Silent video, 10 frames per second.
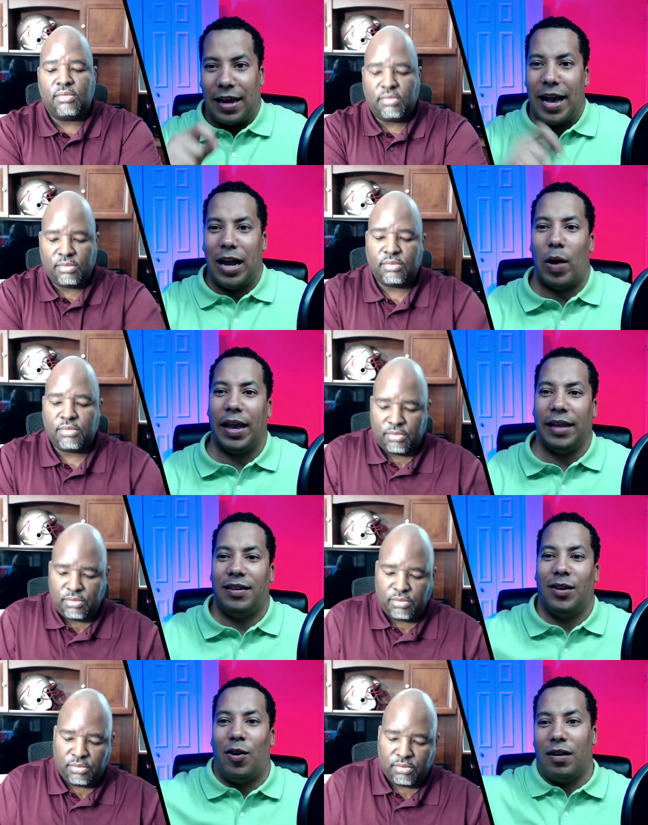Speaker 1: how do I get to
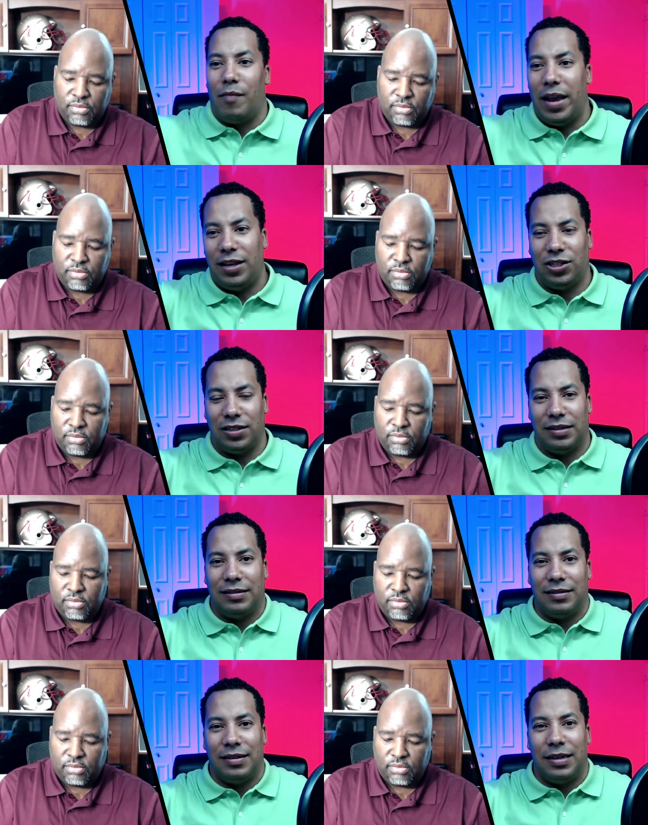the automation
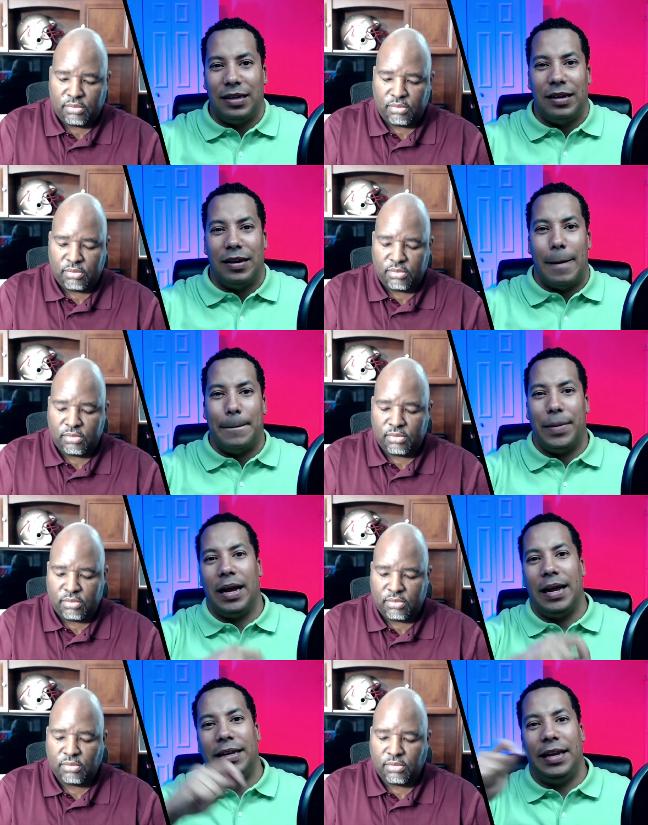but
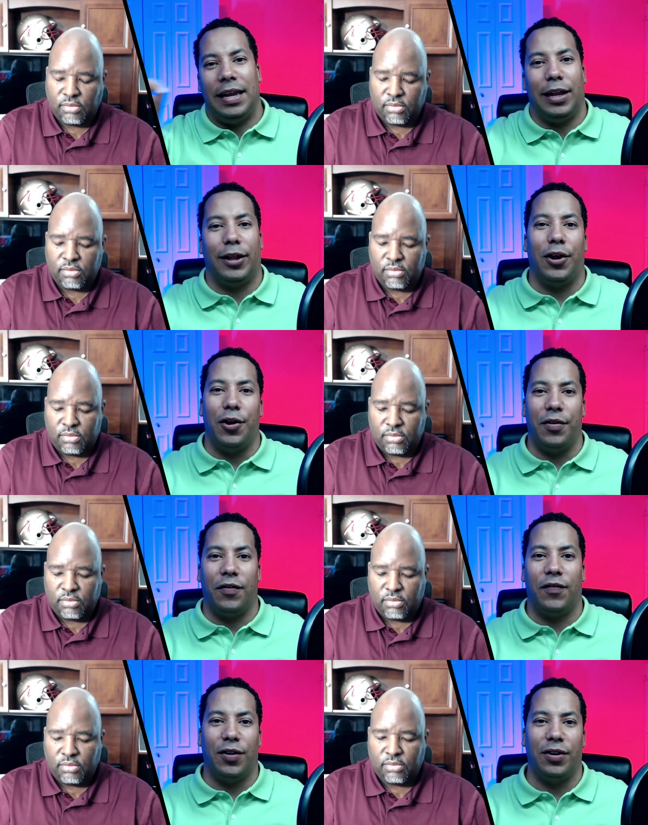I didn't learn
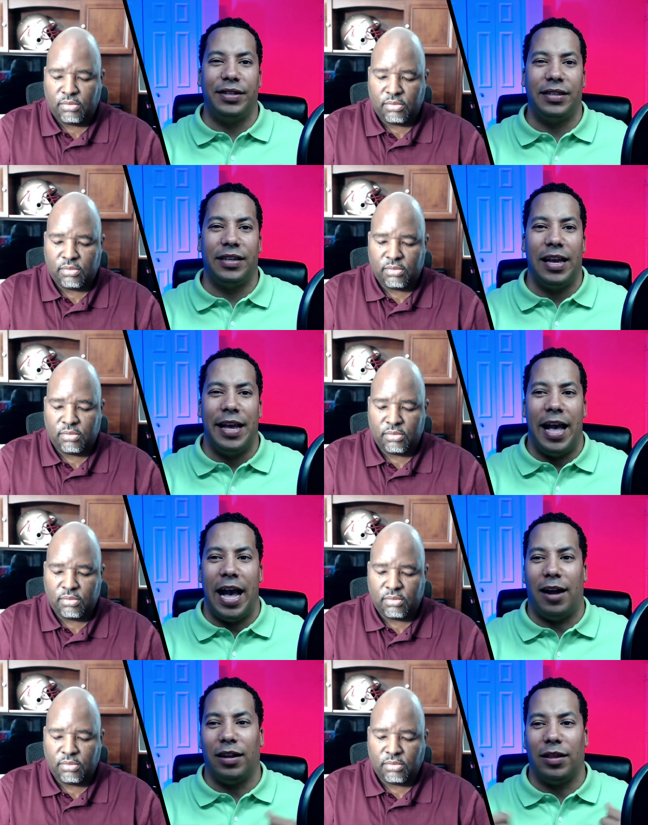first
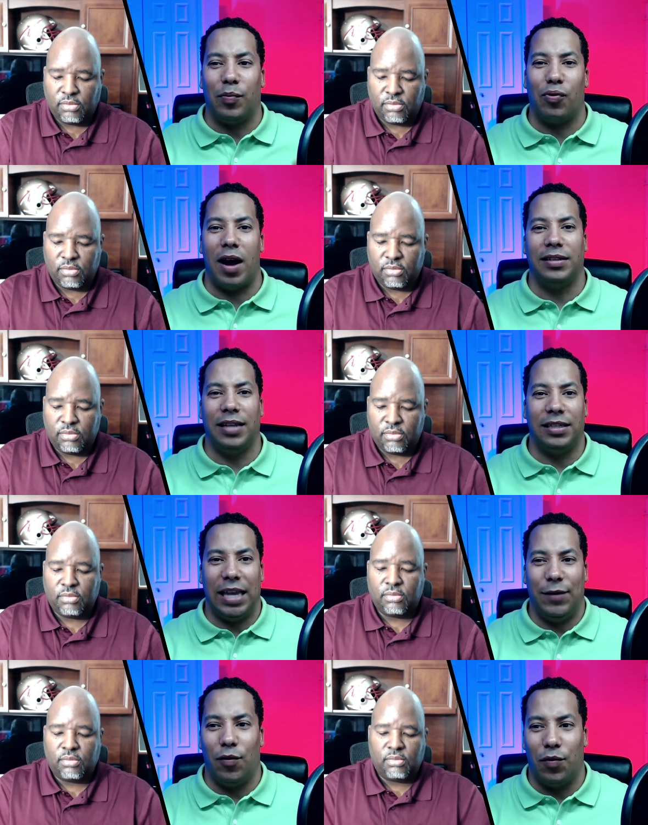how the process
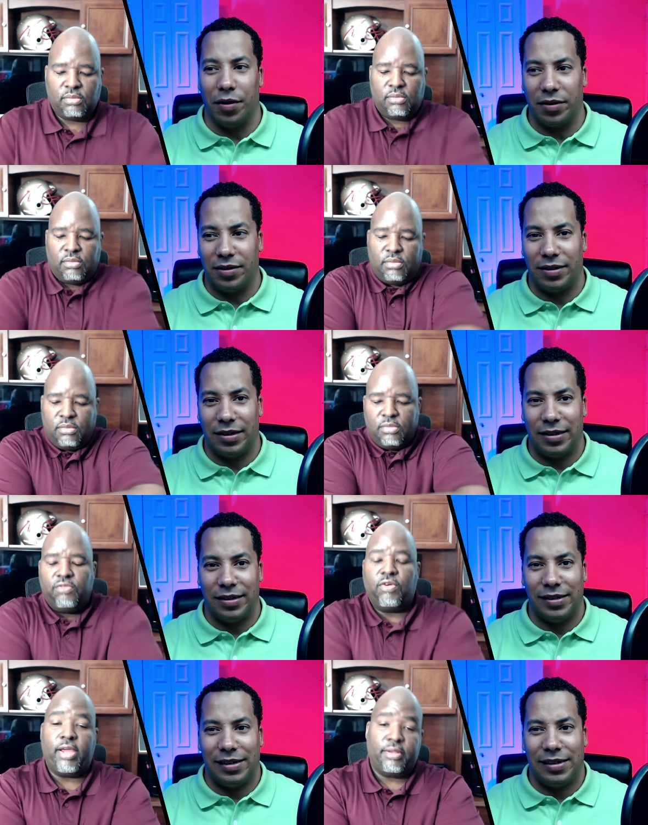even
Speaker 2: worked.
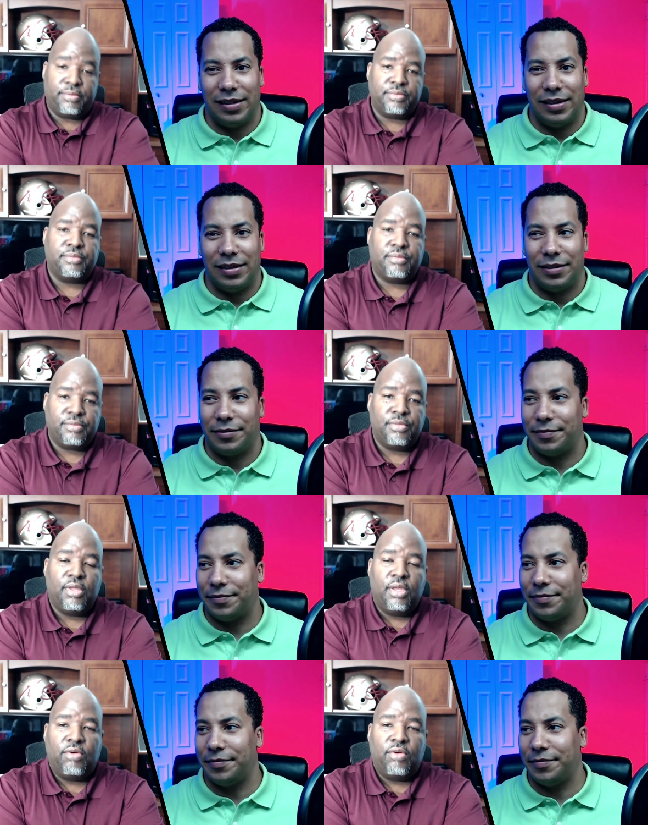Right.
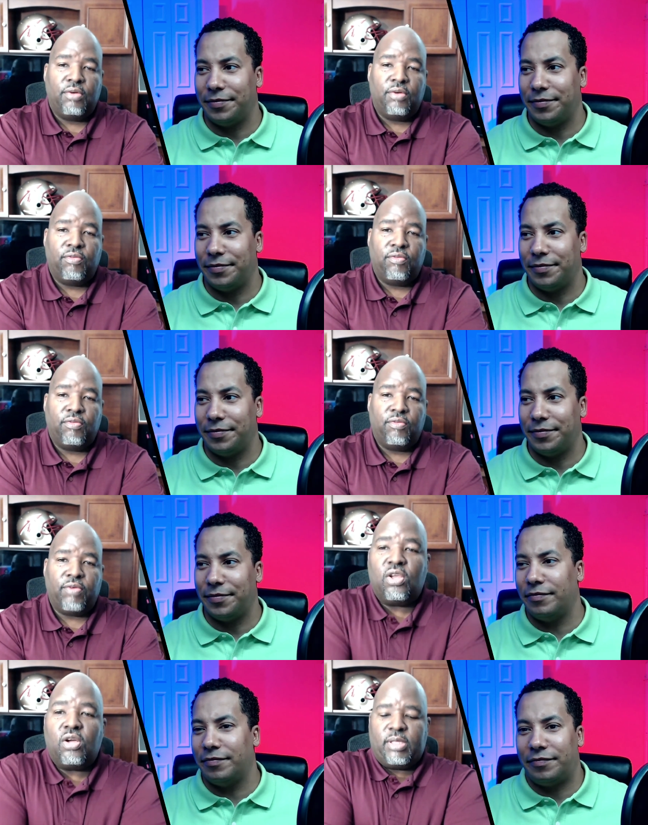Right. So let's let's
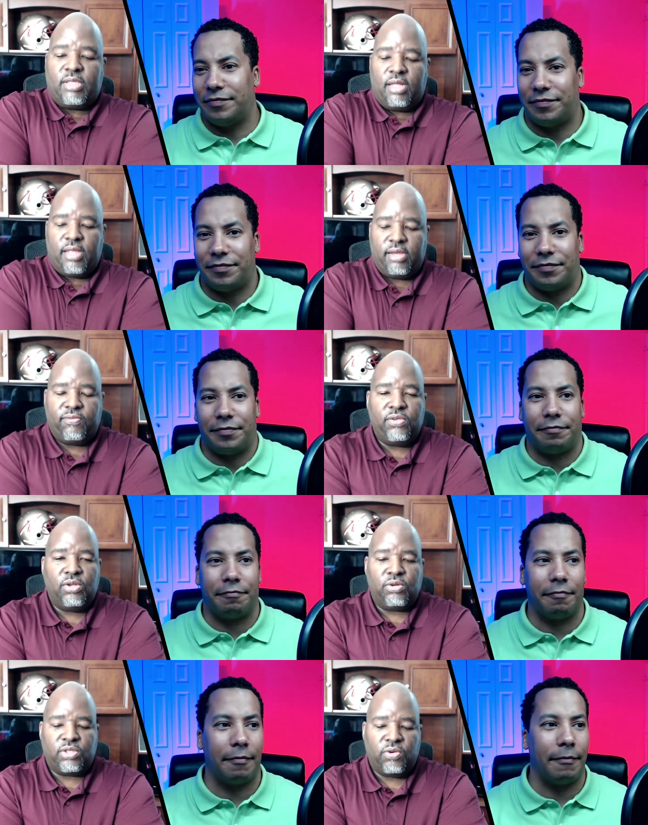talk about that. Like you know,
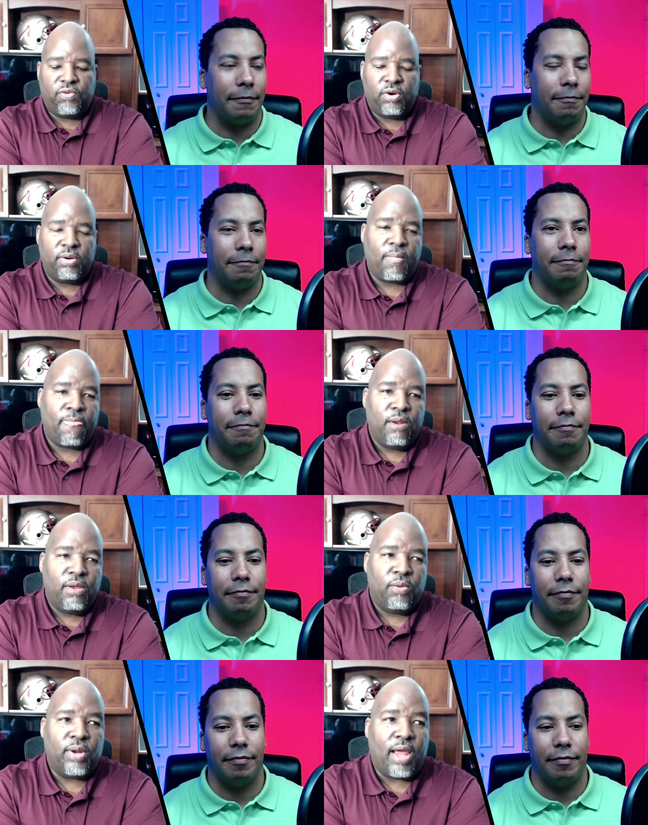so for
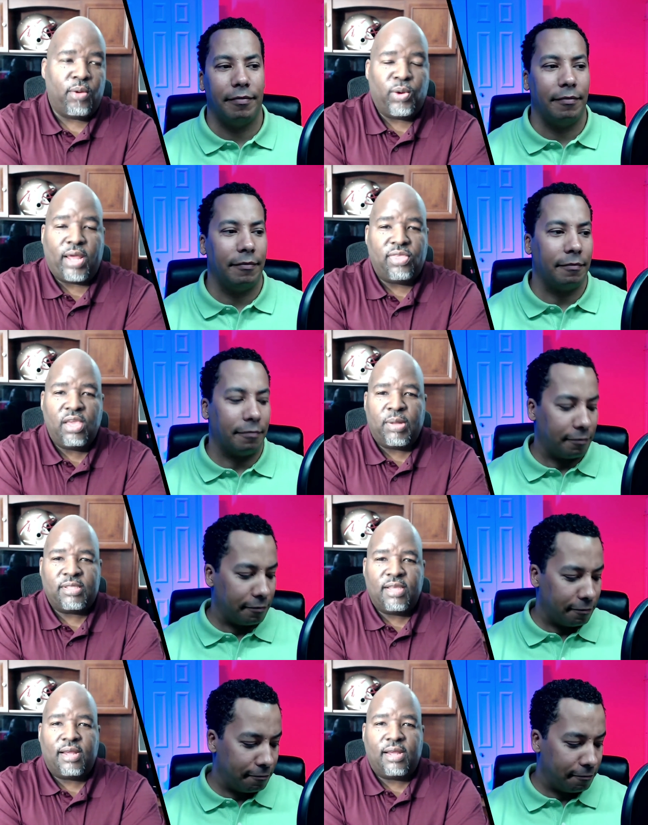when I when I think about that, I